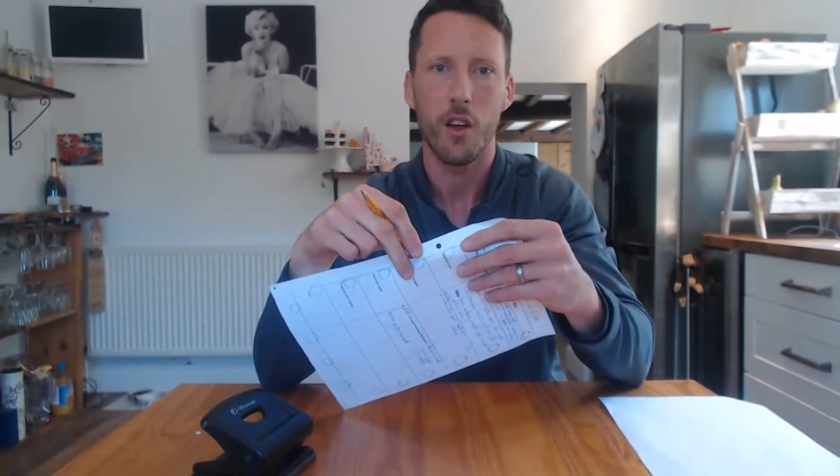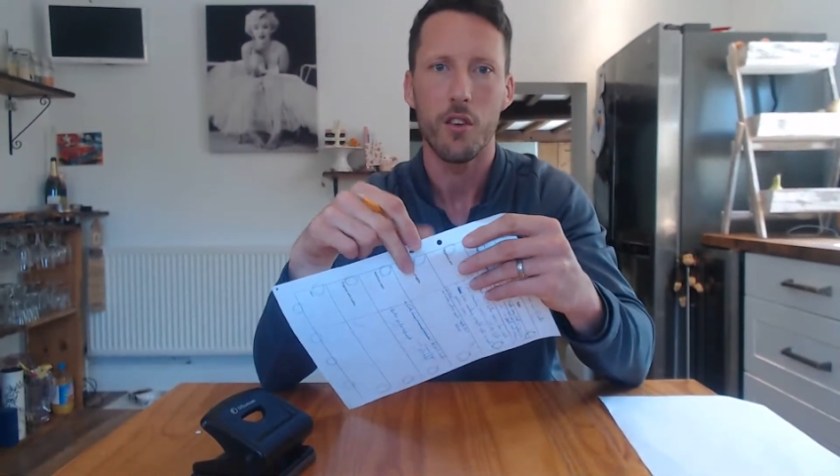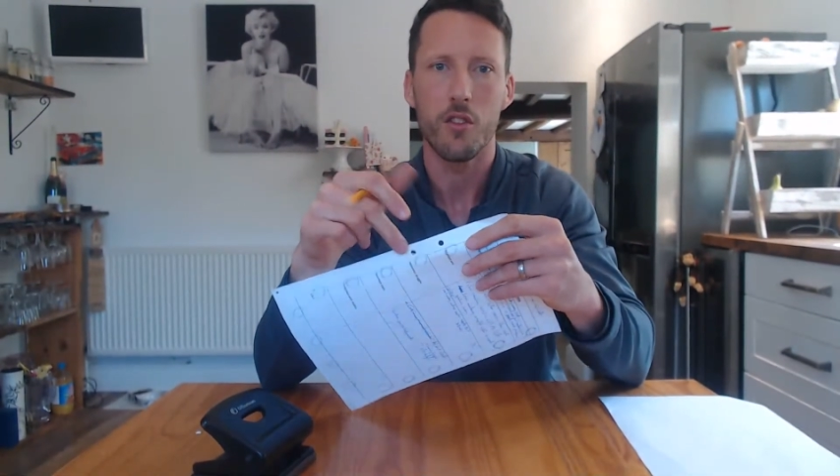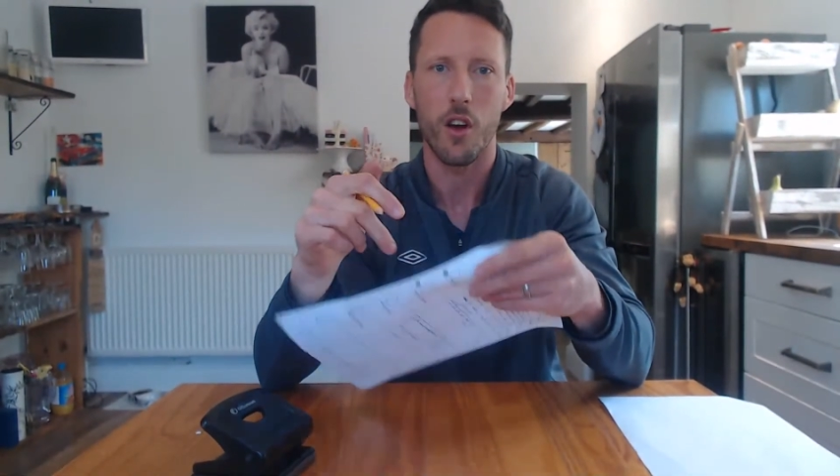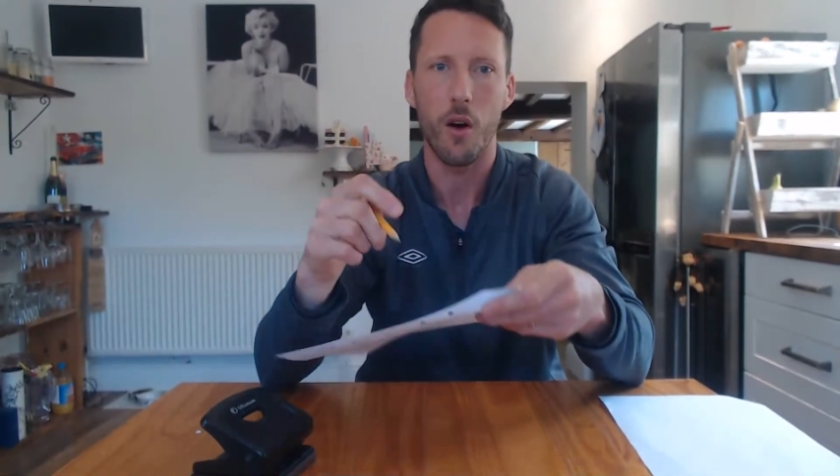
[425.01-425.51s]

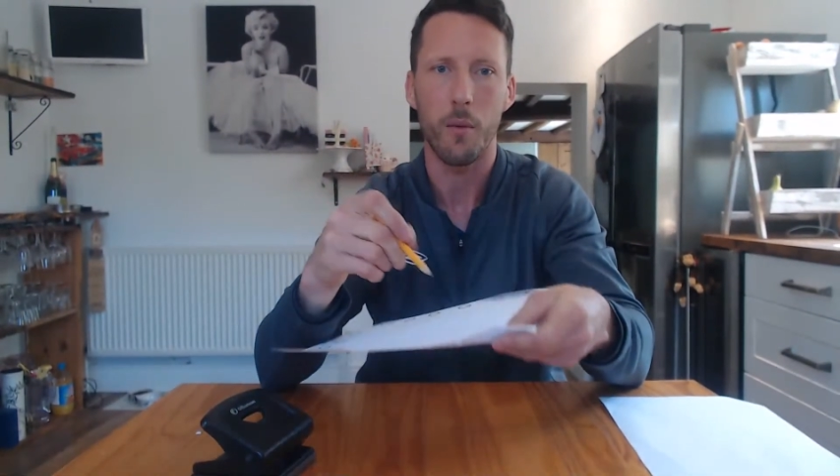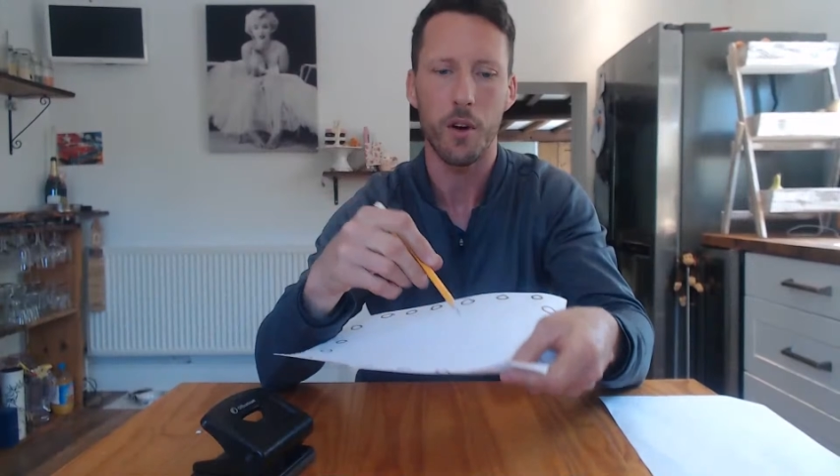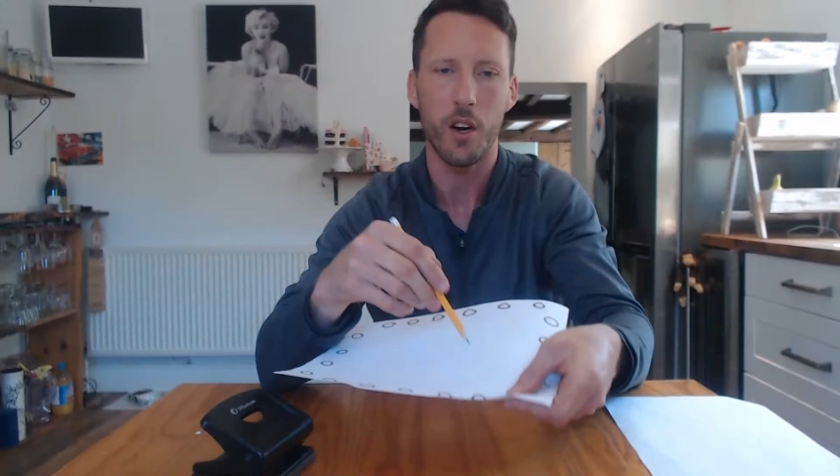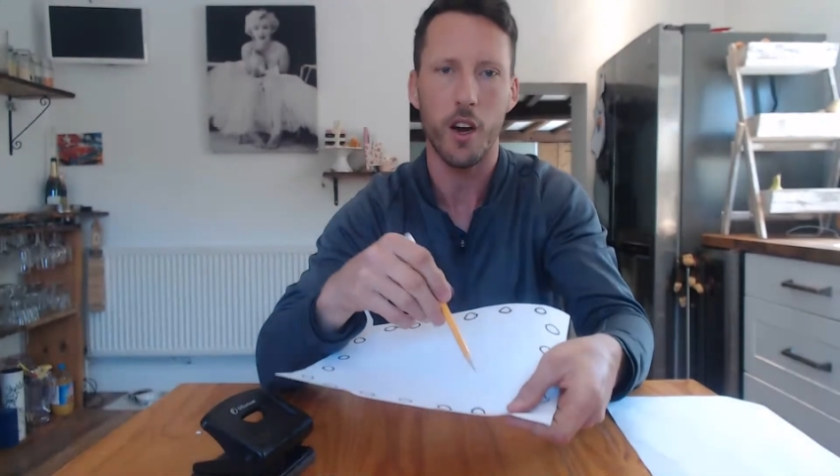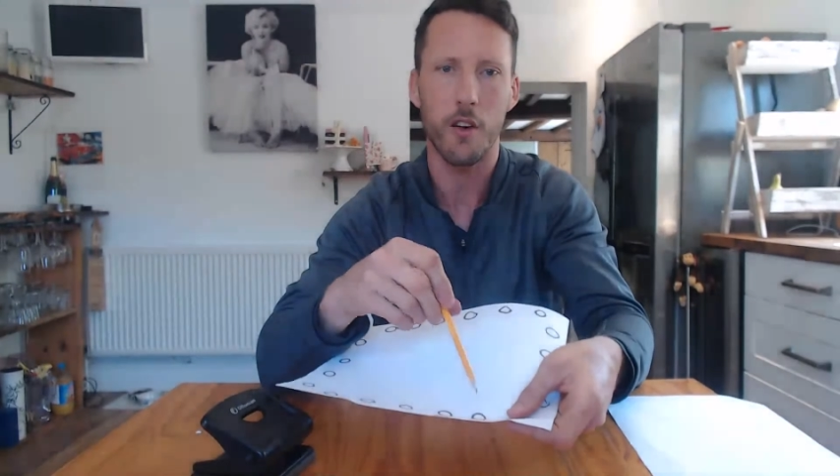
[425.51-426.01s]
so I'm
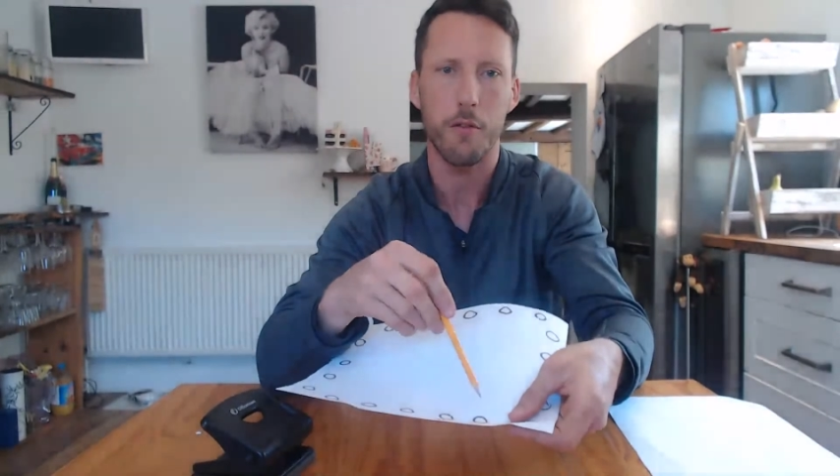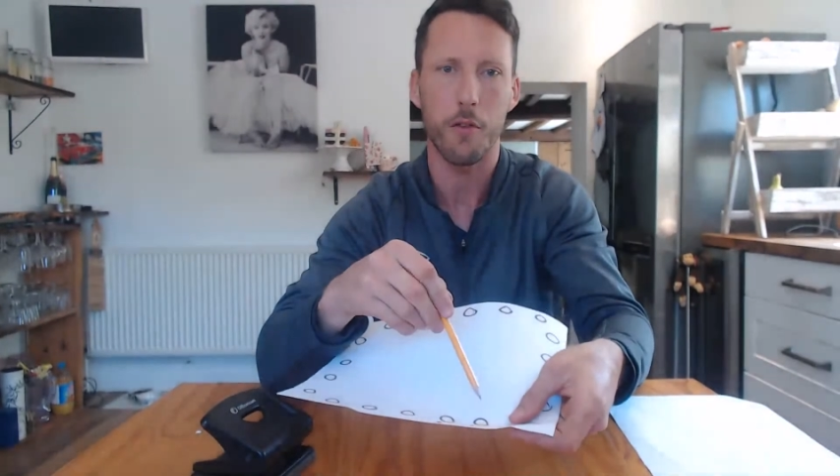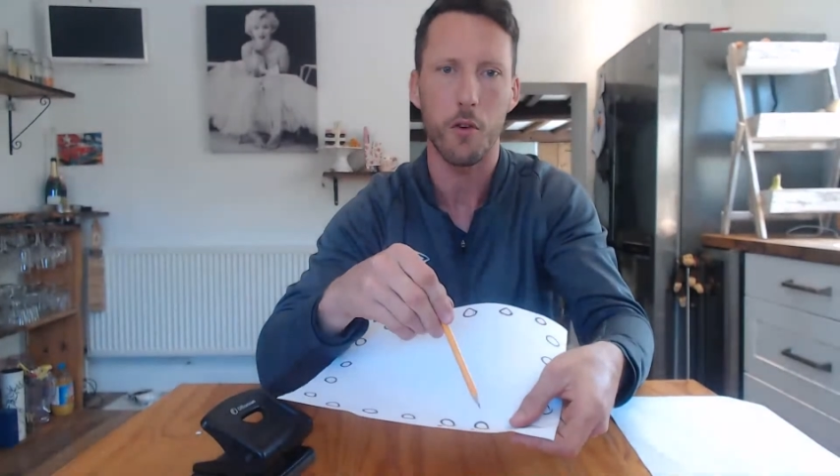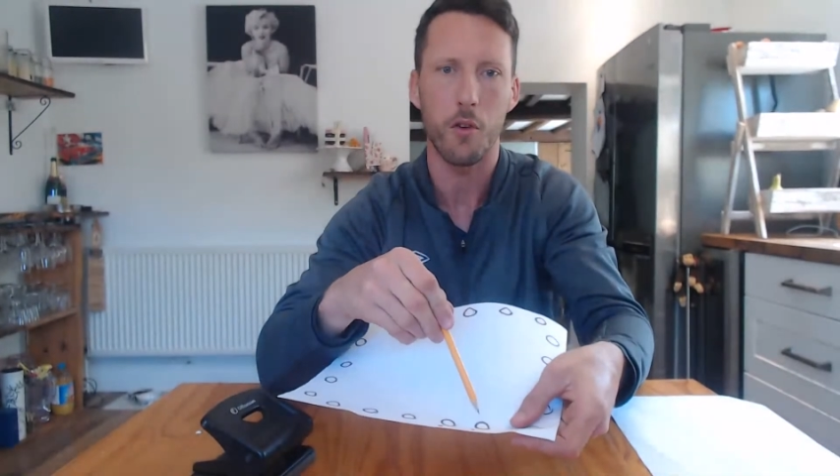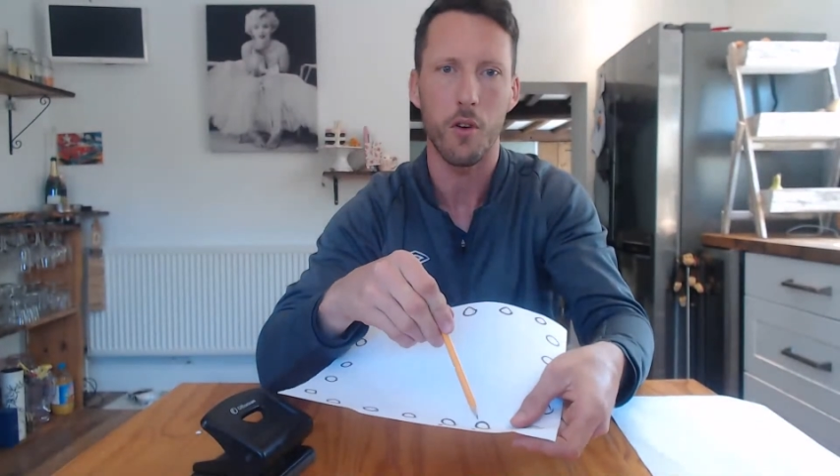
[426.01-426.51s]
going to go
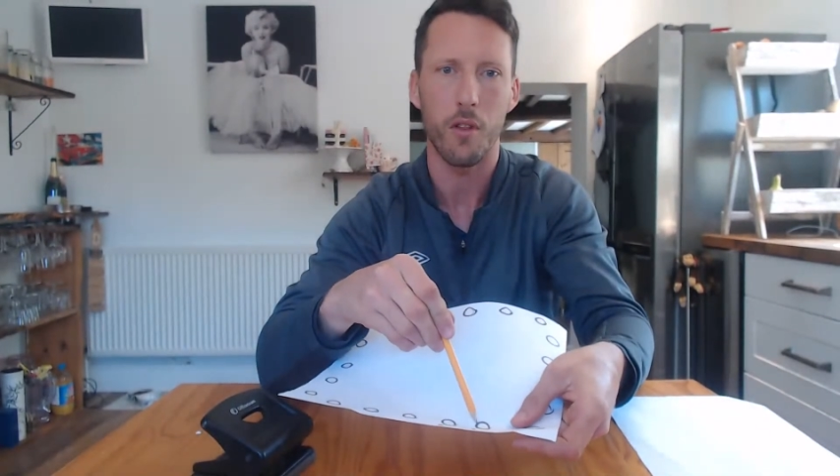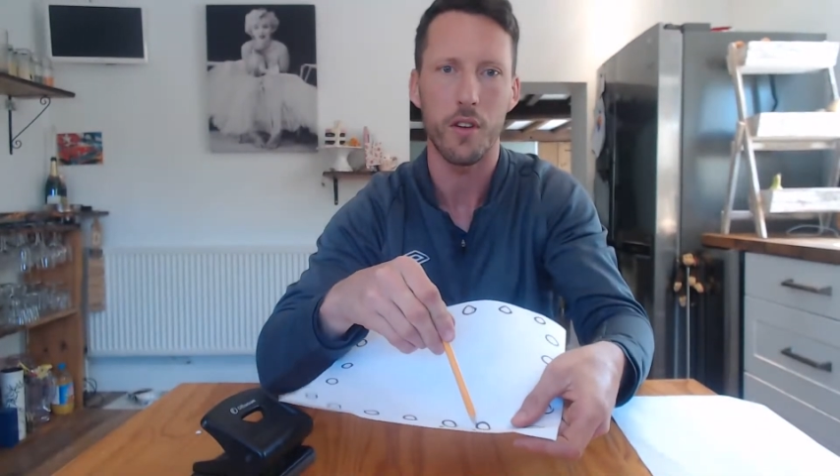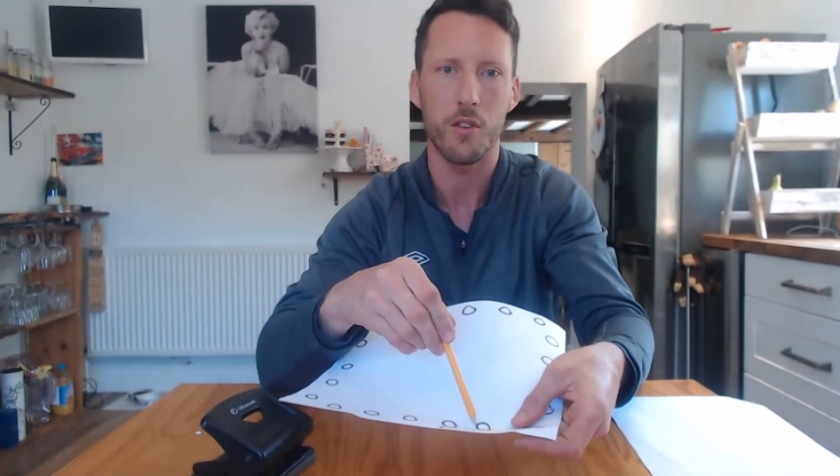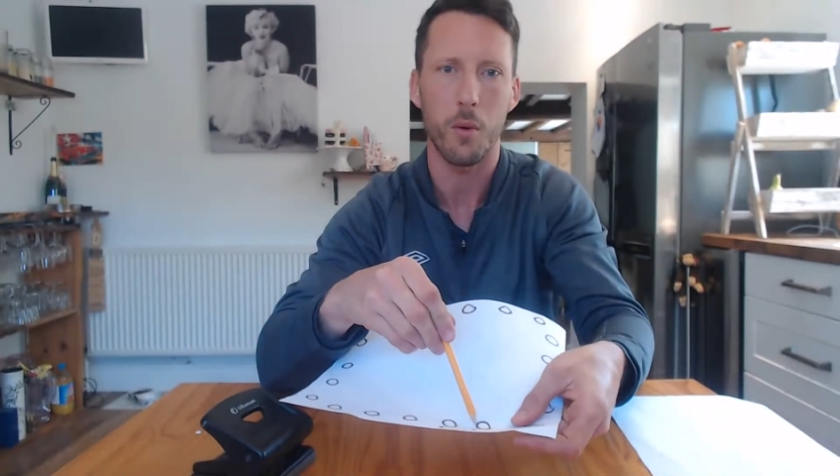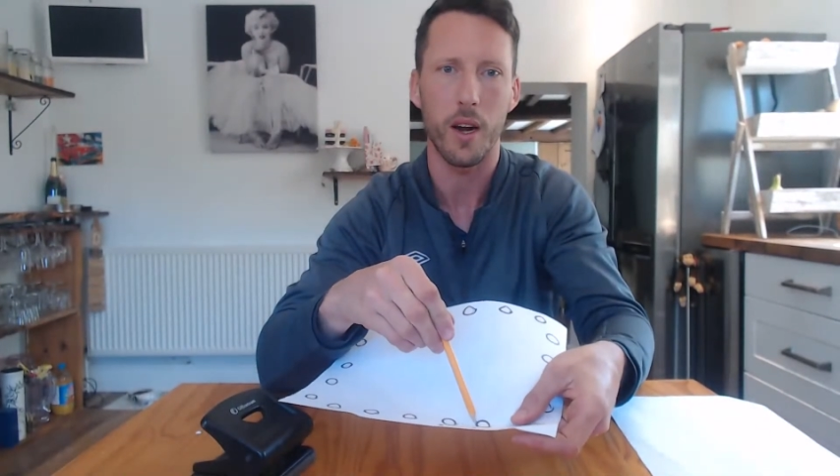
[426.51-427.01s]
for
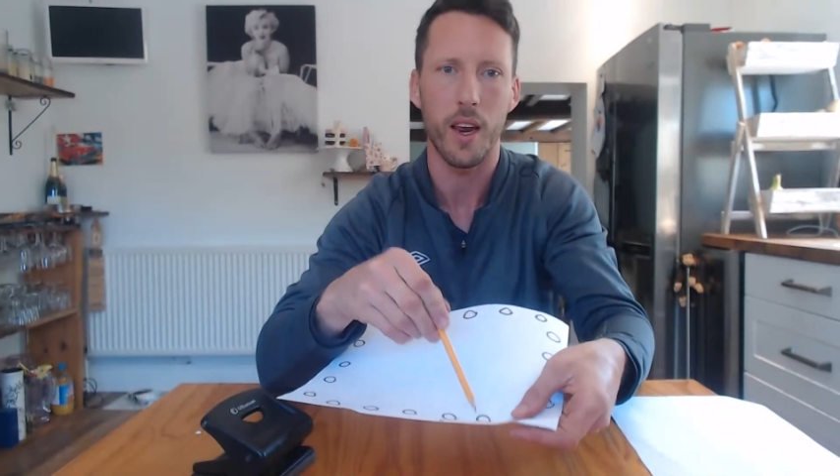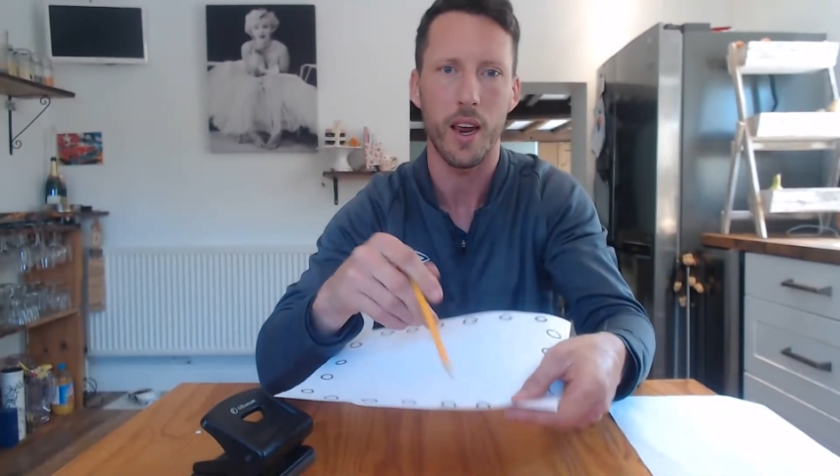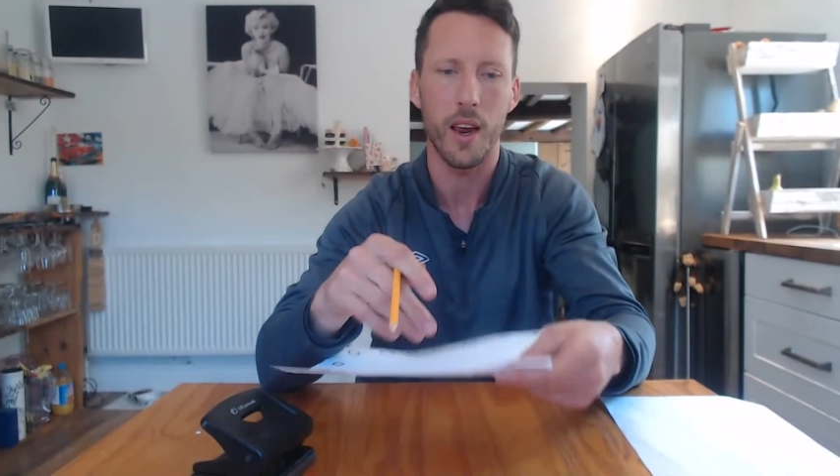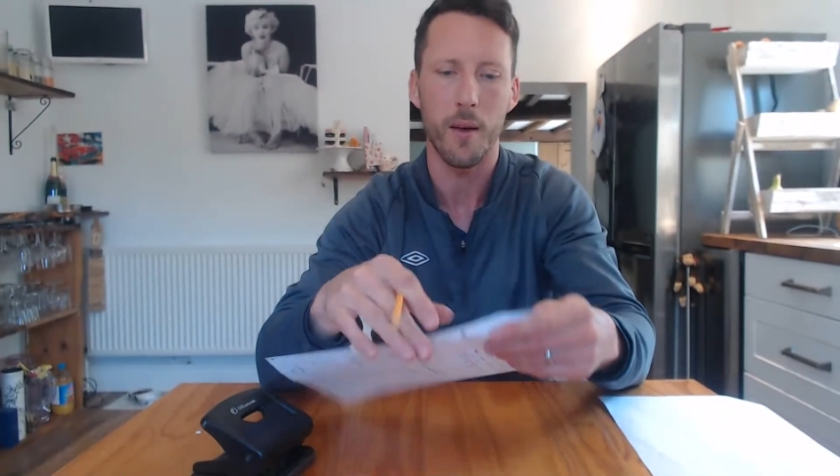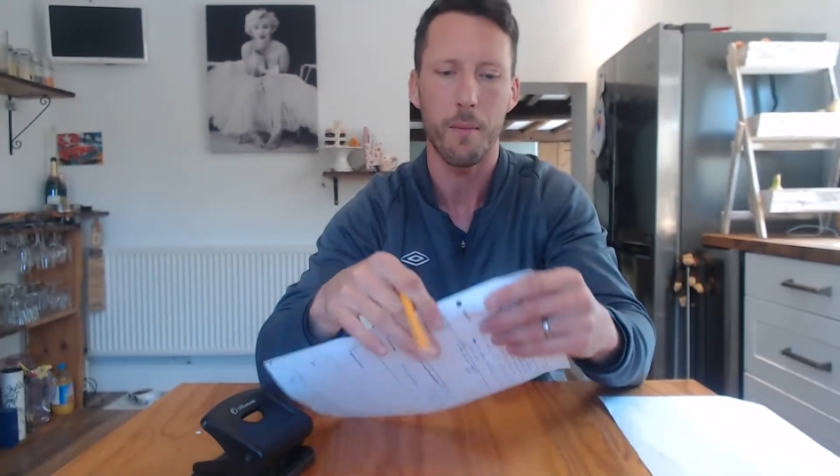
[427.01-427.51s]
this one
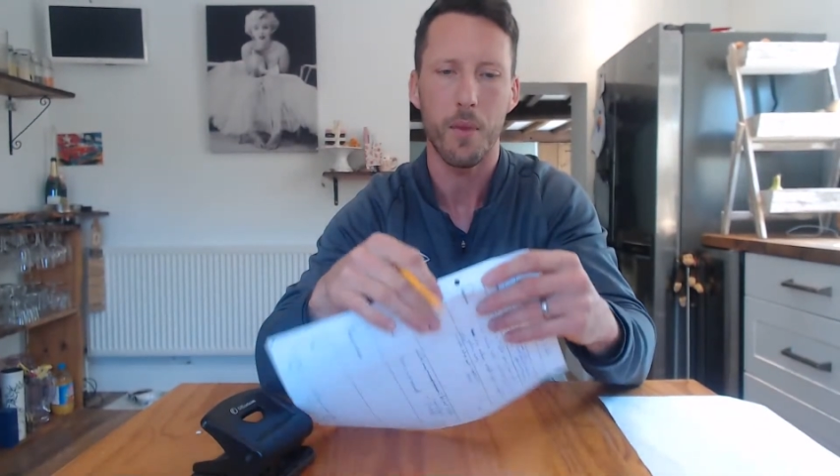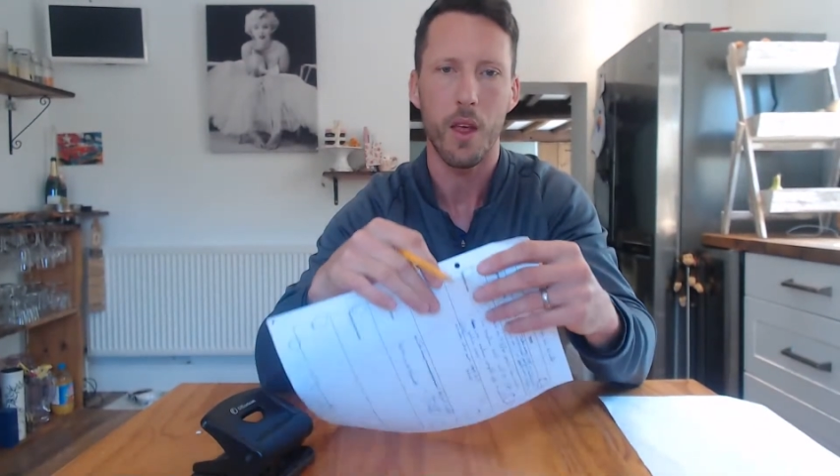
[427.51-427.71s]
here,